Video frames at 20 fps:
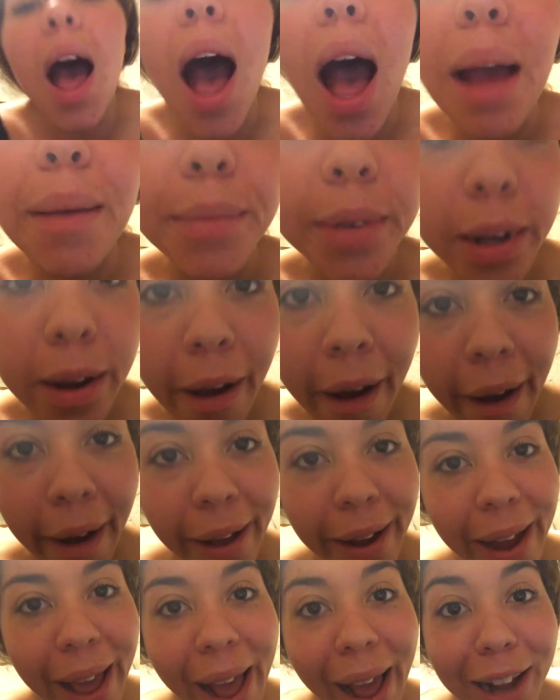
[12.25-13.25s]
I'm
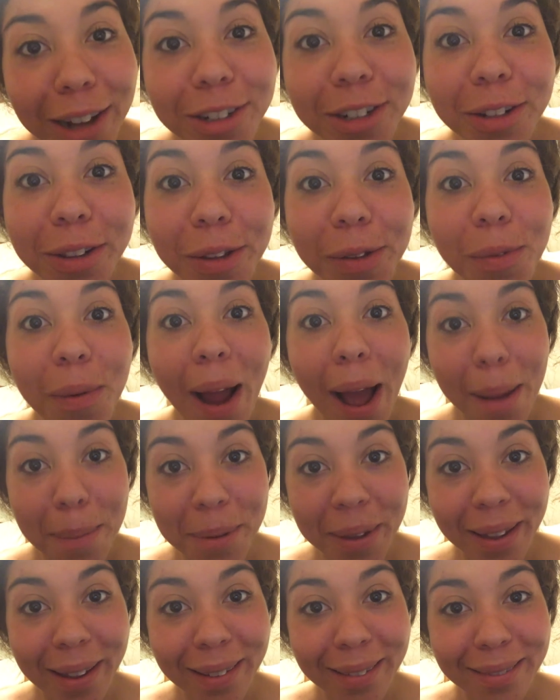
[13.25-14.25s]
not actually
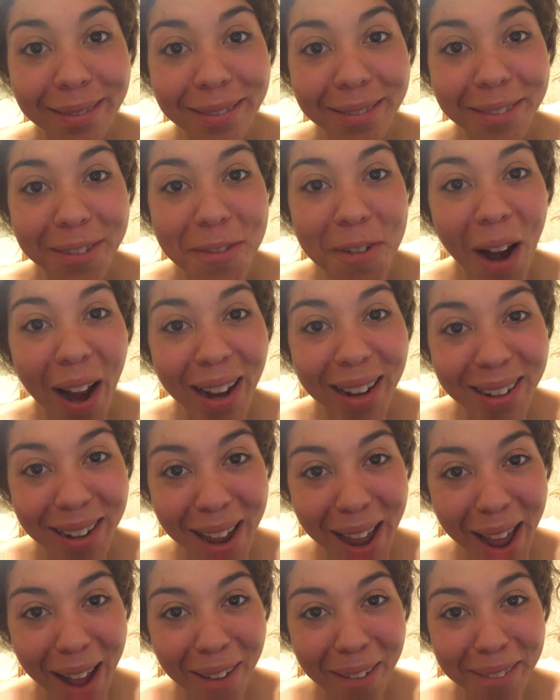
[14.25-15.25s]
rapping right
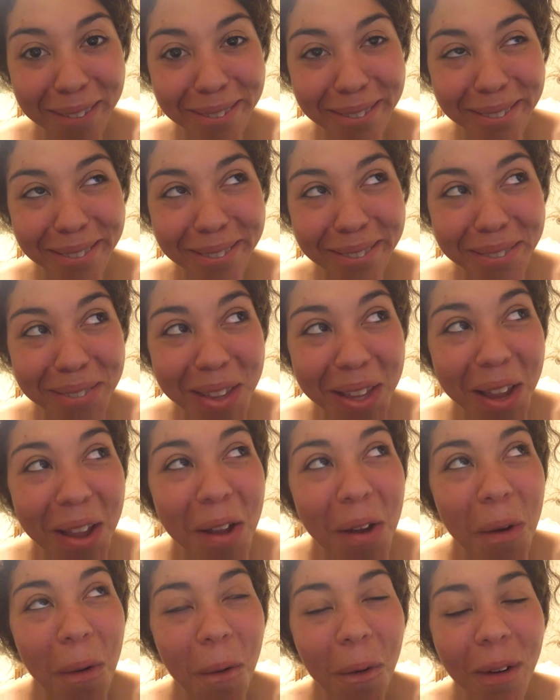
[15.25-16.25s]
now
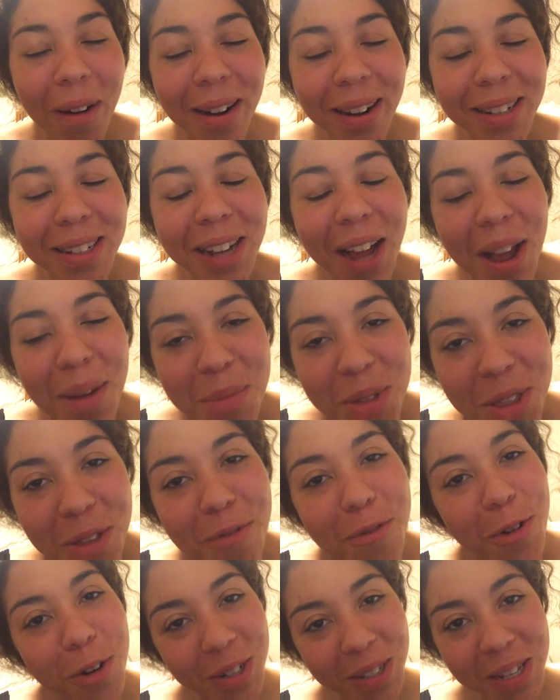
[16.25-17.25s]
or anytime in the
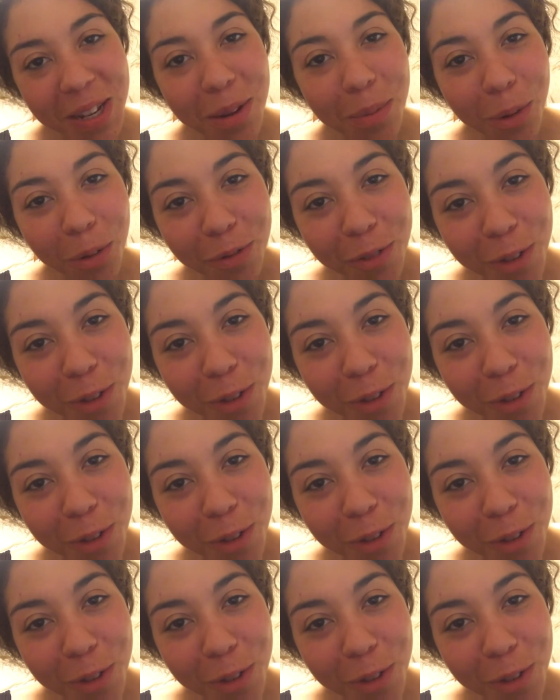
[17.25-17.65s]
foreseeable